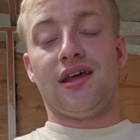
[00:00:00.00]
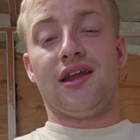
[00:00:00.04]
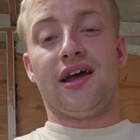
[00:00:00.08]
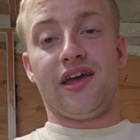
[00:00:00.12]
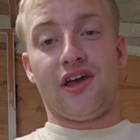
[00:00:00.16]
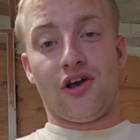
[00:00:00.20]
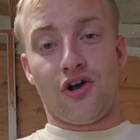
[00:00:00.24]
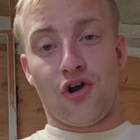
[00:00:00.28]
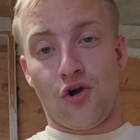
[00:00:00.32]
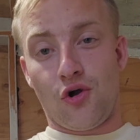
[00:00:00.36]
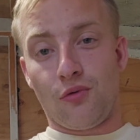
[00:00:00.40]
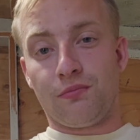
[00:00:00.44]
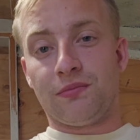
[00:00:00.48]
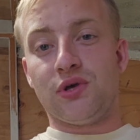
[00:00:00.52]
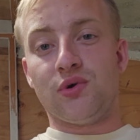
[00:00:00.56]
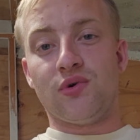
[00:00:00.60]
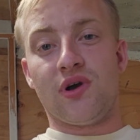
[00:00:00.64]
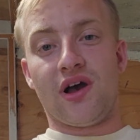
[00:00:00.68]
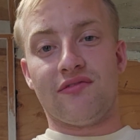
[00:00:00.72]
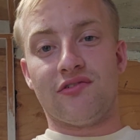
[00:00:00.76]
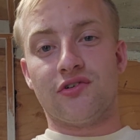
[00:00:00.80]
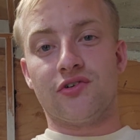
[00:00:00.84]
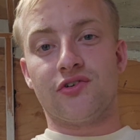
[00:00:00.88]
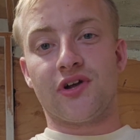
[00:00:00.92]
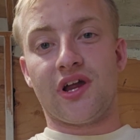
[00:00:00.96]
and I hope you
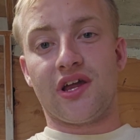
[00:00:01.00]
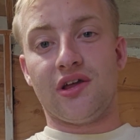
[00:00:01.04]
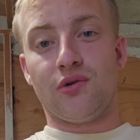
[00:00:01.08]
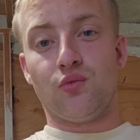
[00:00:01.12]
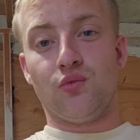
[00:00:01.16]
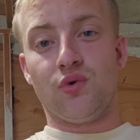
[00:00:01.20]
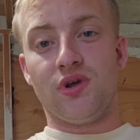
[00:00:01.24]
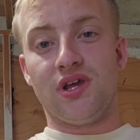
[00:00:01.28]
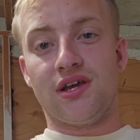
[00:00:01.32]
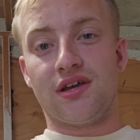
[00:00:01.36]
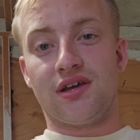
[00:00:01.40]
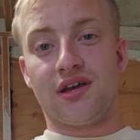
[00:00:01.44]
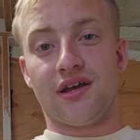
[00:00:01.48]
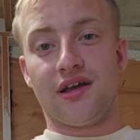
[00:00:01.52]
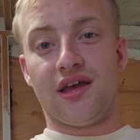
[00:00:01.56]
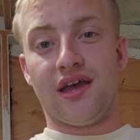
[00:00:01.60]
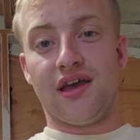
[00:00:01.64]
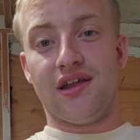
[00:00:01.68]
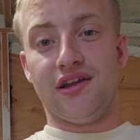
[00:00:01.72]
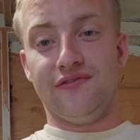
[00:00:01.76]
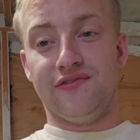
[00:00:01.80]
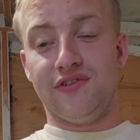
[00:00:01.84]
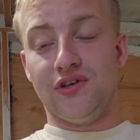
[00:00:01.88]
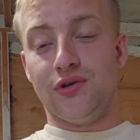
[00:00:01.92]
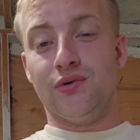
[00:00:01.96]
have a great week
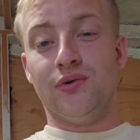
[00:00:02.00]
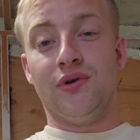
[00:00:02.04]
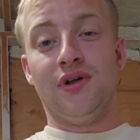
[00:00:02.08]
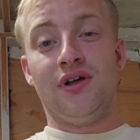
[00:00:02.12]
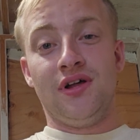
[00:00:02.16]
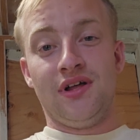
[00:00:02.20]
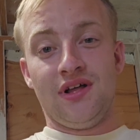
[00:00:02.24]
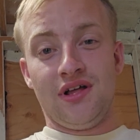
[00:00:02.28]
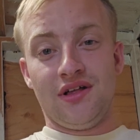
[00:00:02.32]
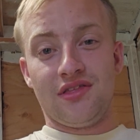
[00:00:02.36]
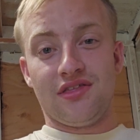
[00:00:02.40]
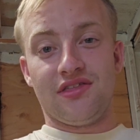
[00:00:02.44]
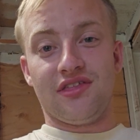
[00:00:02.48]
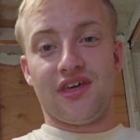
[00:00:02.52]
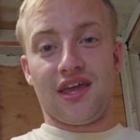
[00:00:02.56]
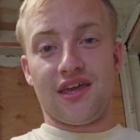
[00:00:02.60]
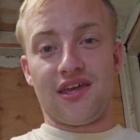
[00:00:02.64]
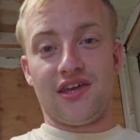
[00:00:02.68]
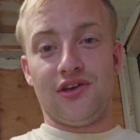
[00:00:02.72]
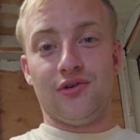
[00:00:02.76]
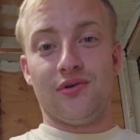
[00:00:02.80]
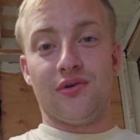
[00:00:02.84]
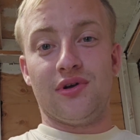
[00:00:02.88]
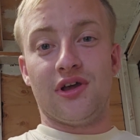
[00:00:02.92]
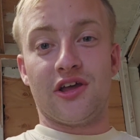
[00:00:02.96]
ahead of you.
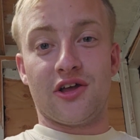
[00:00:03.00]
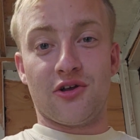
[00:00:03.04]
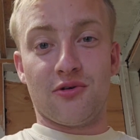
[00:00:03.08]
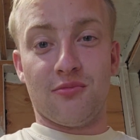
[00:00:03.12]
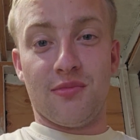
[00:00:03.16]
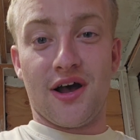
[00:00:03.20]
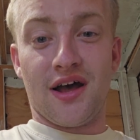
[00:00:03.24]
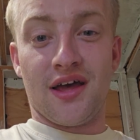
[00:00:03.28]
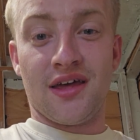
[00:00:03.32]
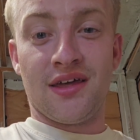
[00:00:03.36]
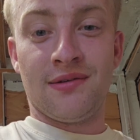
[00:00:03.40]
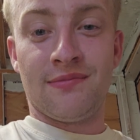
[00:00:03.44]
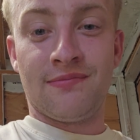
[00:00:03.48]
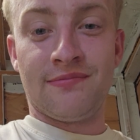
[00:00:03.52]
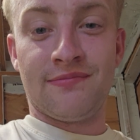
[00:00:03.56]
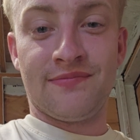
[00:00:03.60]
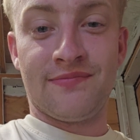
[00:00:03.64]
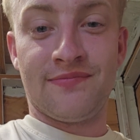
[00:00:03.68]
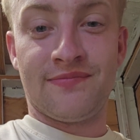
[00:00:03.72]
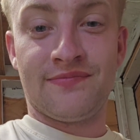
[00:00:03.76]
Thank you and goodbye.